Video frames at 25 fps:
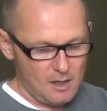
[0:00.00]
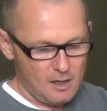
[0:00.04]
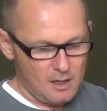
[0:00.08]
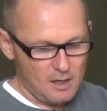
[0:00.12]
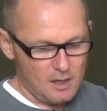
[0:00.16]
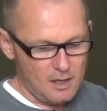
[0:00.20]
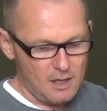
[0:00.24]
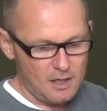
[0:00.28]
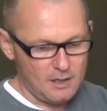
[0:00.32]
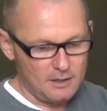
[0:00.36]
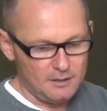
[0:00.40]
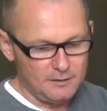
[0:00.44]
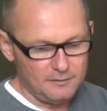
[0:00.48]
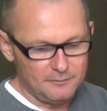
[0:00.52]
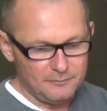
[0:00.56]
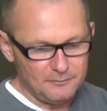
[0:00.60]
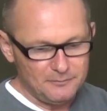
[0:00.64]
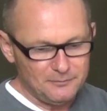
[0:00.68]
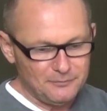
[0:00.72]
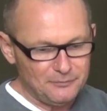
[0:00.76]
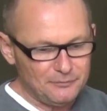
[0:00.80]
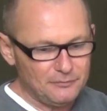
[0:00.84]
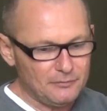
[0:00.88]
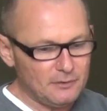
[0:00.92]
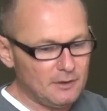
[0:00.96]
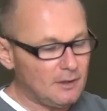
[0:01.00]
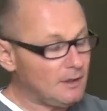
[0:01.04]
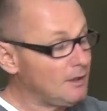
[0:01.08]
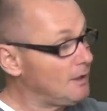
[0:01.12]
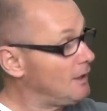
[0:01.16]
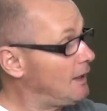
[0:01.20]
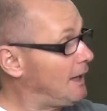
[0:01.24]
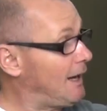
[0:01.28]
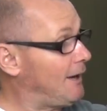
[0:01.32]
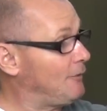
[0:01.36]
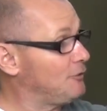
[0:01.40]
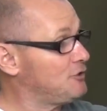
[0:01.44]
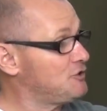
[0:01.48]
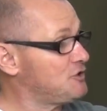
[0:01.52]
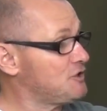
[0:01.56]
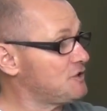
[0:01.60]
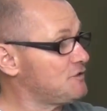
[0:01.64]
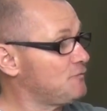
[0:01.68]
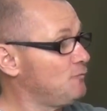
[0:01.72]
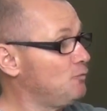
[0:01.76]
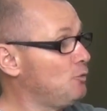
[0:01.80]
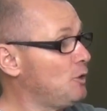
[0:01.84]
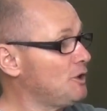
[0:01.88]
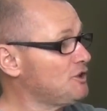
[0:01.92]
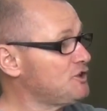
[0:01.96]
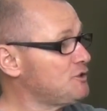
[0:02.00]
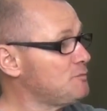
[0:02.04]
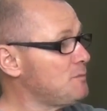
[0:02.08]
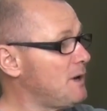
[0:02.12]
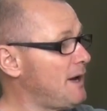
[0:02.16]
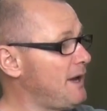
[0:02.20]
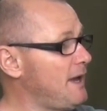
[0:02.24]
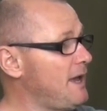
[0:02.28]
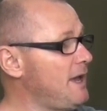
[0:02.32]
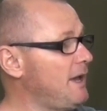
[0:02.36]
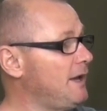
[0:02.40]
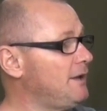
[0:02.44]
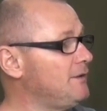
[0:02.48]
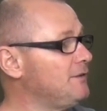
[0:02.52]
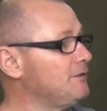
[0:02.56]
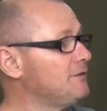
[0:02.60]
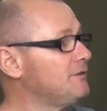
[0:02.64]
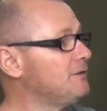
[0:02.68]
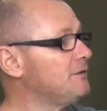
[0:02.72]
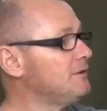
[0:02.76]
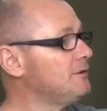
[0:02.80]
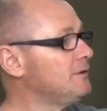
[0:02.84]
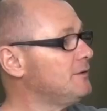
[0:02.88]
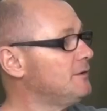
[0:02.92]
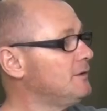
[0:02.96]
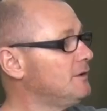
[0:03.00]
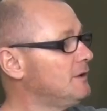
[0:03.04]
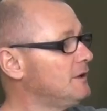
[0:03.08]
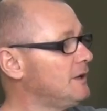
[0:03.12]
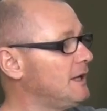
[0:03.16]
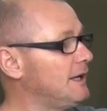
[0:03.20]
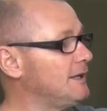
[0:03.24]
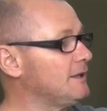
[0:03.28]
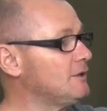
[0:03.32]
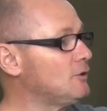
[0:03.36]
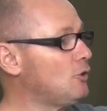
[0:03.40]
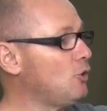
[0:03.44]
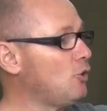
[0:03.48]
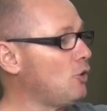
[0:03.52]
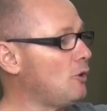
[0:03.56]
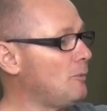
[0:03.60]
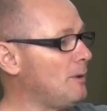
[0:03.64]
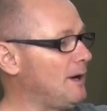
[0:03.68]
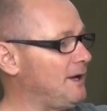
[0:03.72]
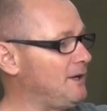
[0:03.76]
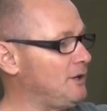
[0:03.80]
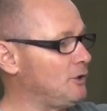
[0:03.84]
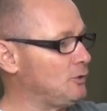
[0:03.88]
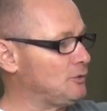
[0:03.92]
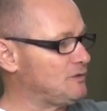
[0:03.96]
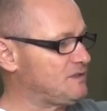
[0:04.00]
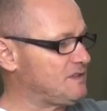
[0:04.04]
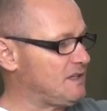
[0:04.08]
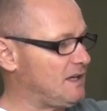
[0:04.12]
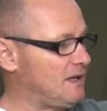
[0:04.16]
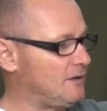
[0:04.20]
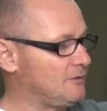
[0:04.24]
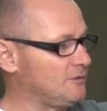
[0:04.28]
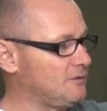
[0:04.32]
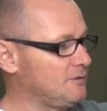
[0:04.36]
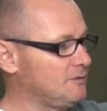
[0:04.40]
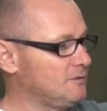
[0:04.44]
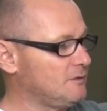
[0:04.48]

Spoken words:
and I would just watch my hand and call my notes out.